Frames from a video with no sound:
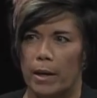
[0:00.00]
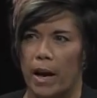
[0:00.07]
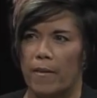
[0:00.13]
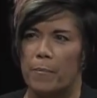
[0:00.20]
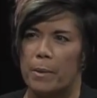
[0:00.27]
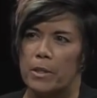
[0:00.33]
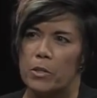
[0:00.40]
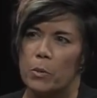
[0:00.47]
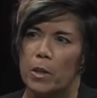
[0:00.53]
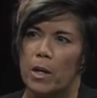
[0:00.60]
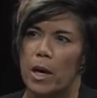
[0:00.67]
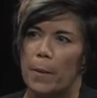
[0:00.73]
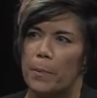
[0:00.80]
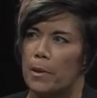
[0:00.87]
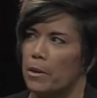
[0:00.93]
I've been to a
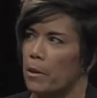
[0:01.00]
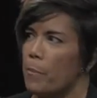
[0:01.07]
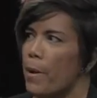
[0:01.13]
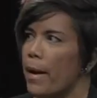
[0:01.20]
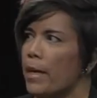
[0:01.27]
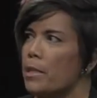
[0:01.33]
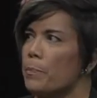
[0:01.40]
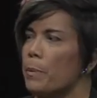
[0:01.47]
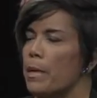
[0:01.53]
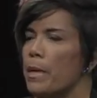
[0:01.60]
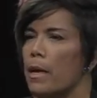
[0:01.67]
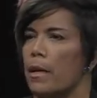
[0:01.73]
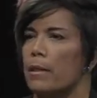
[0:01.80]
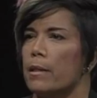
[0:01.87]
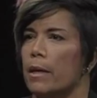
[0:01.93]
couple in the past, but
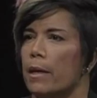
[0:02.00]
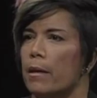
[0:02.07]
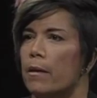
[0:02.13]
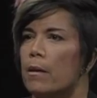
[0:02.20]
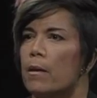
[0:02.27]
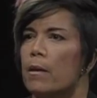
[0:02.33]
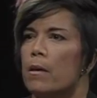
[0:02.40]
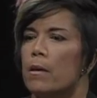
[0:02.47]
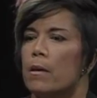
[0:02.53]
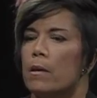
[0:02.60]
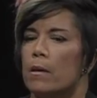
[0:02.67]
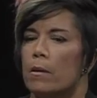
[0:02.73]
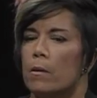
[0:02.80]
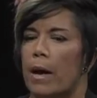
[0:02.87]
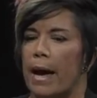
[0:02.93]
nothing
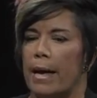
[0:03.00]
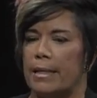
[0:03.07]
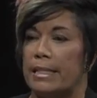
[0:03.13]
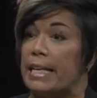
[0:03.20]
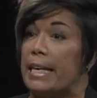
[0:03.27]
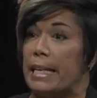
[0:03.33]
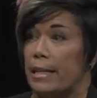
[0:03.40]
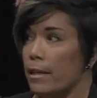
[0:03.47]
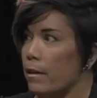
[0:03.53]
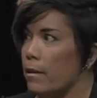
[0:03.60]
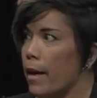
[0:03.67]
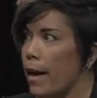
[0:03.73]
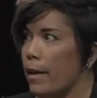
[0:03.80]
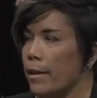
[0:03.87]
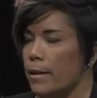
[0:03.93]
as heated
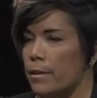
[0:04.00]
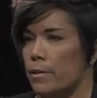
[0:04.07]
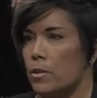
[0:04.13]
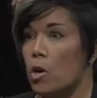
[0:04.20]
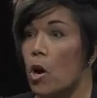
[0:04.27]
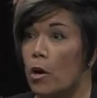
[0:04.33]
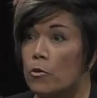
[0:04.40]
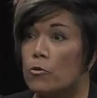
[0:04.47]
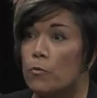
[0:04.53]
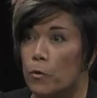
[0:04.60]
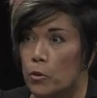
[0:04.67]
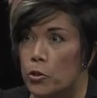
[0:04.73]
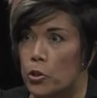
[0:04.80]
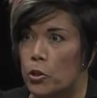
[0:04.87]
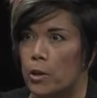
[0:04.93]
and as
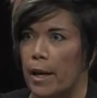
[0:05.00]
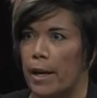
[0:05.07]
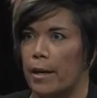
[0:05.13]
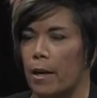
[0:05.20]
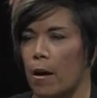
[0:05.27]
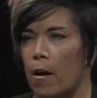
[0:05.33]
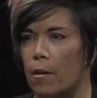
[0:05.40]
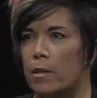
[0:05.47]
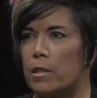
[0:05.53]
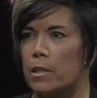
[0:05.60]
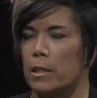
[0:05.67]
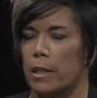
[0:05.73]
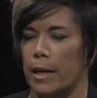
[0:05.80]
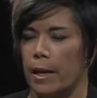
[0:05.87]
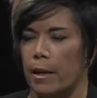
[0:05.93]
controversial. And
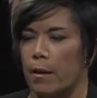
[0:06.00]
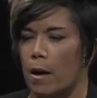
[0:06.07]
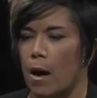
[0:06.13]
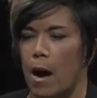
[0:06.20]
honestly,